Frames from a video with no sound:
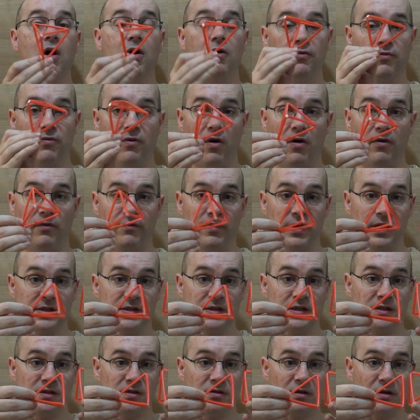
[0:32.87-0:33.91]
four
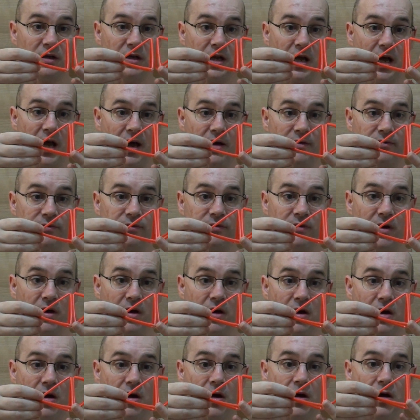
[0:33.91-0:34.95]
faces you're gonna have
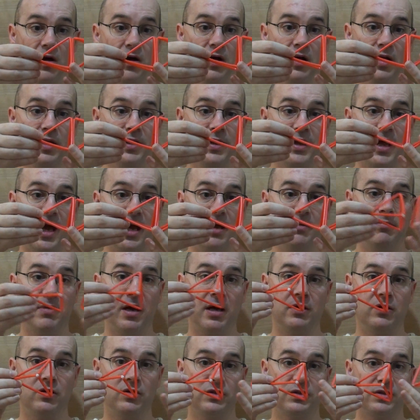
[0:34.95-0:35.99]
9
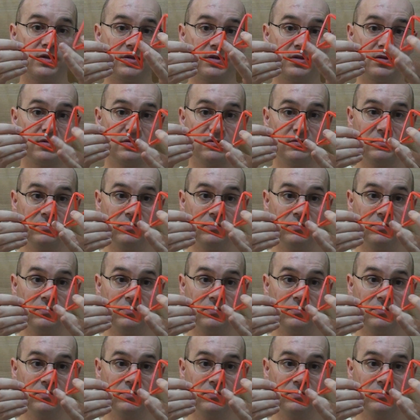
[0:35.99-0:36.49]
minus